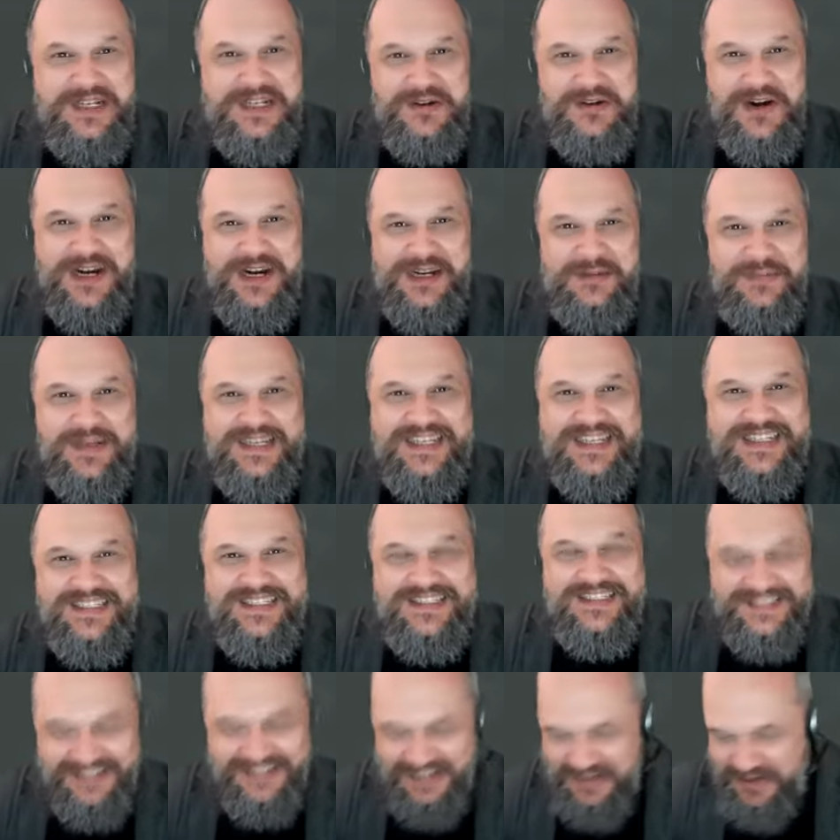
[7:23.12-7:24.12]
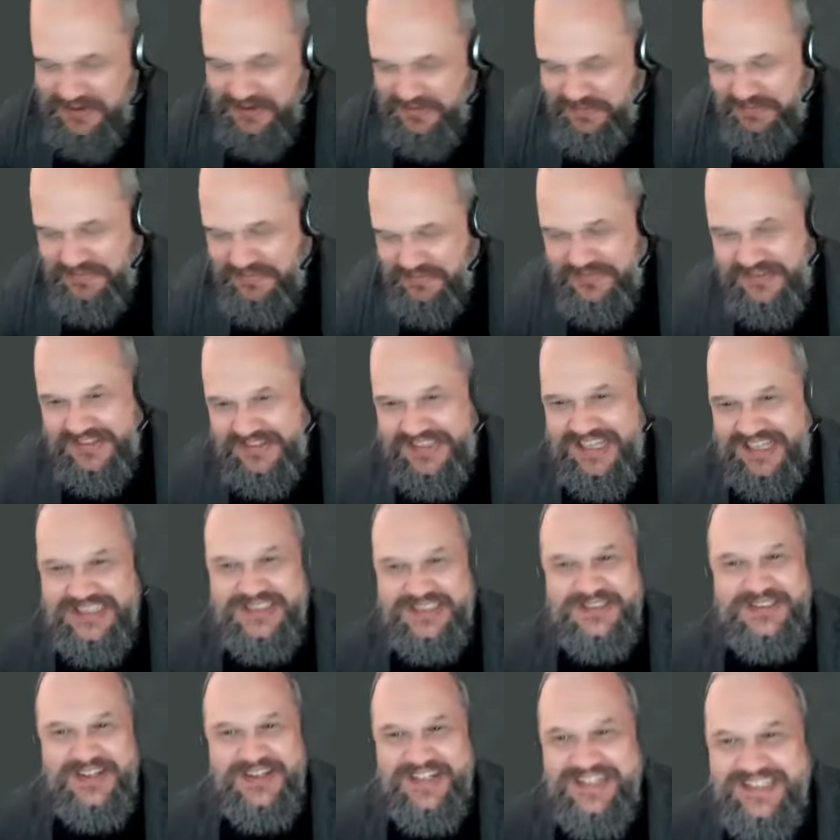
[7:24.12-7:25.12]
grey beard. Um,
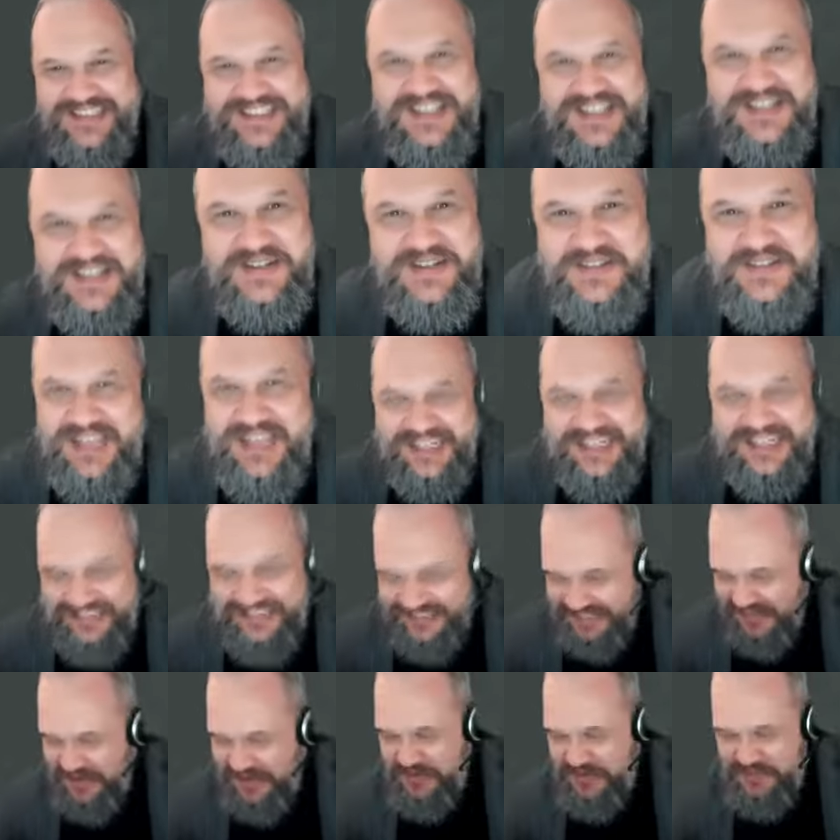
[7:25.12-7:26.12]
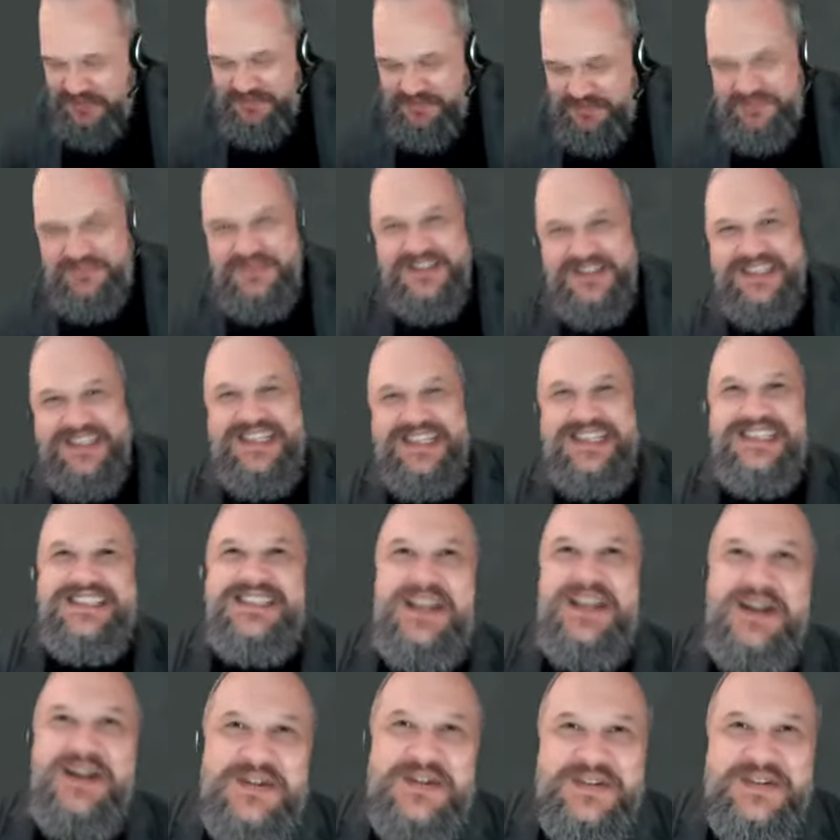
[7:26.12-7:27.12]
that's I can tell you that. Um,
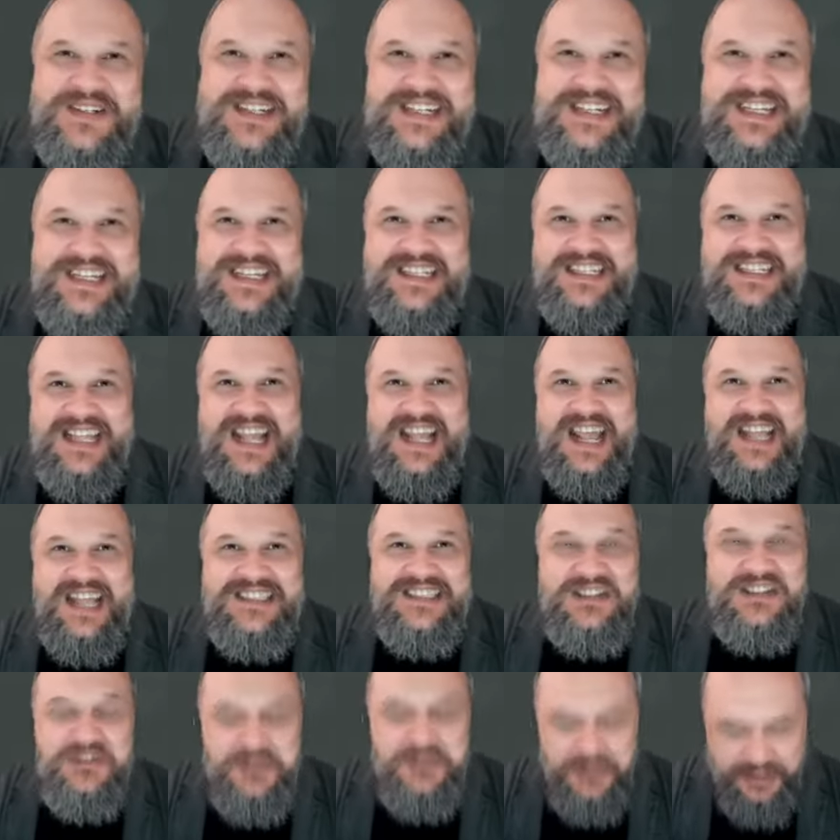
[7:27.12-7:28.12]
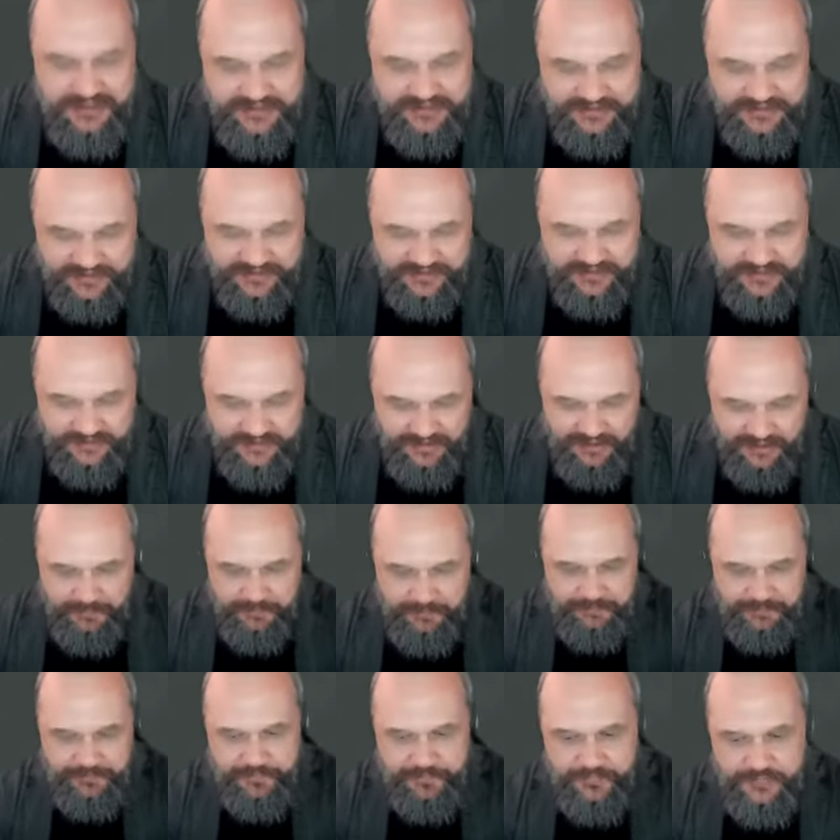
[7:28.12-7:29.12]
so it, it's interesting.
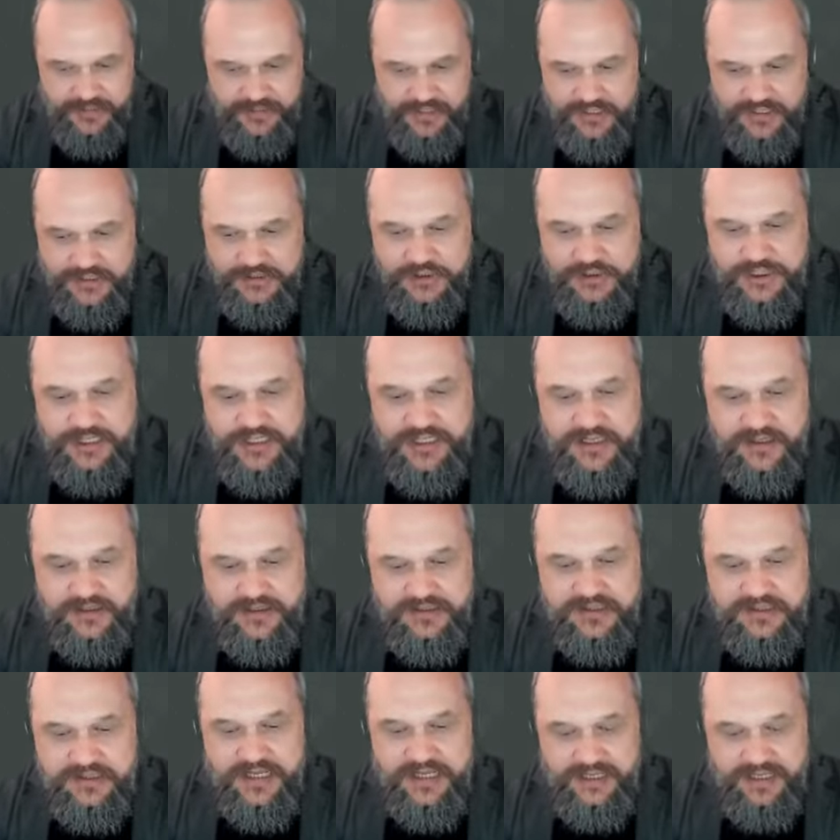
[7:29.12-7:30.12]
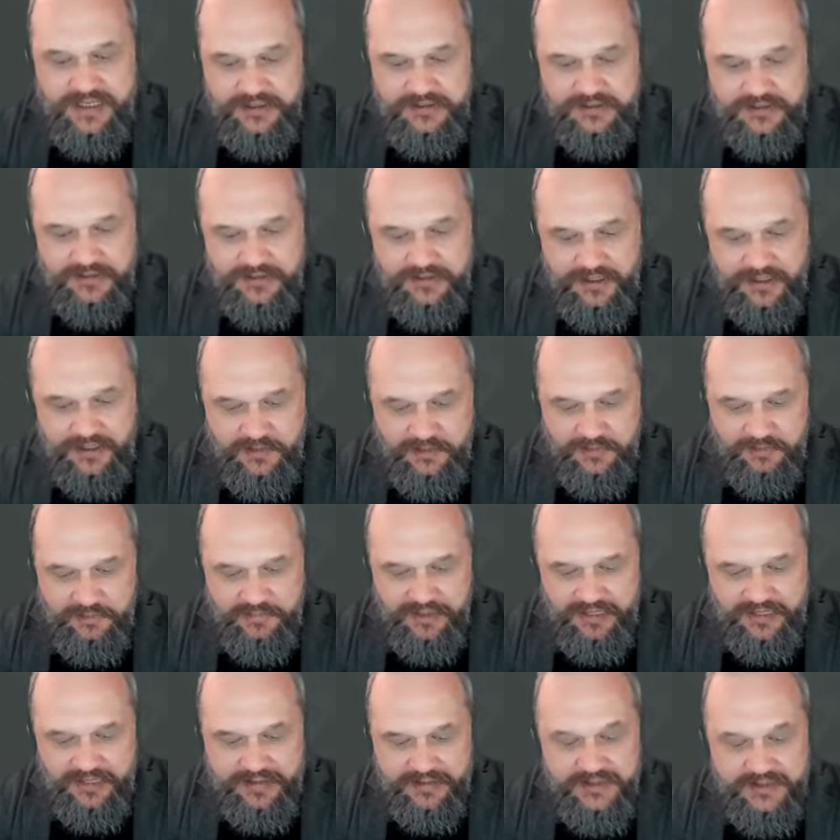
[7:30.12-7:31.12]
Um, GRC um,
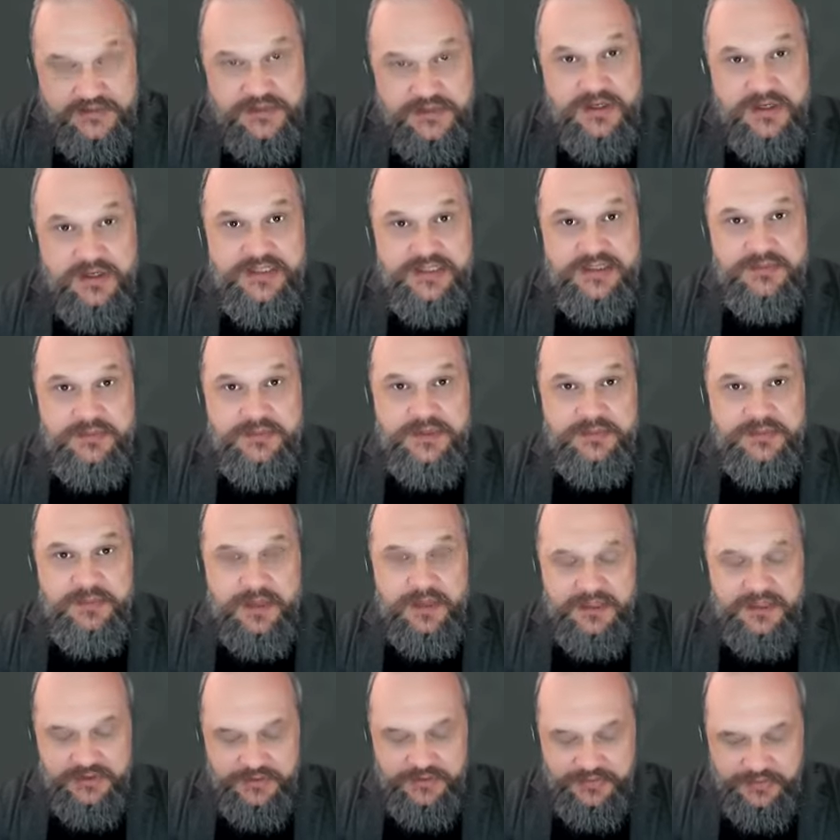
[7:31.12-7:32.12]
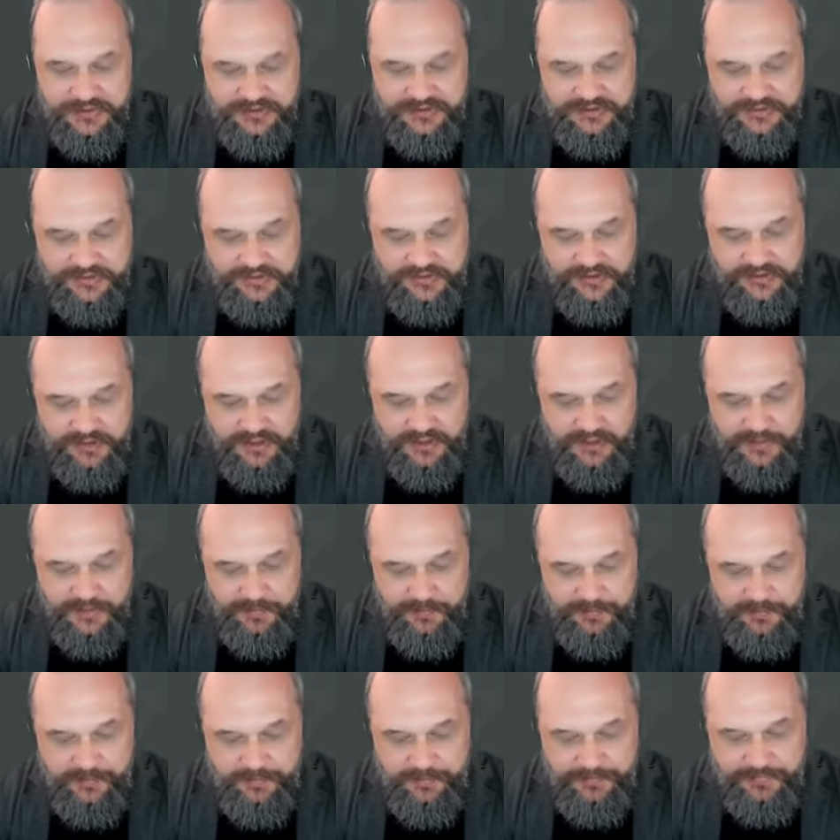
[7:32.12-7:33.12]
and integrated risk management,
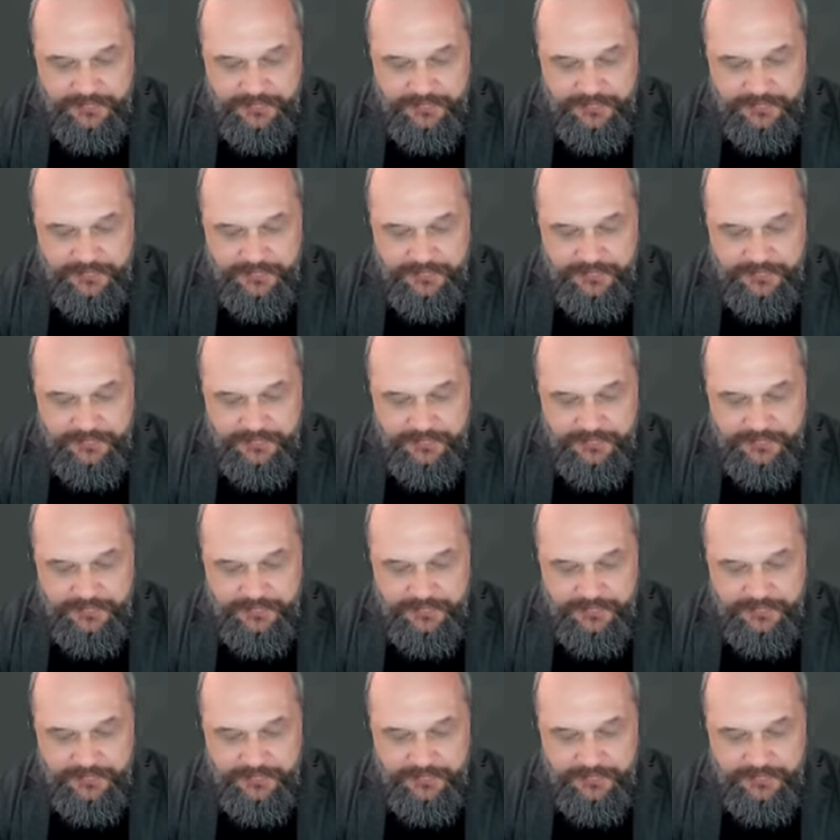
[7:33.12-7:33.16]
um,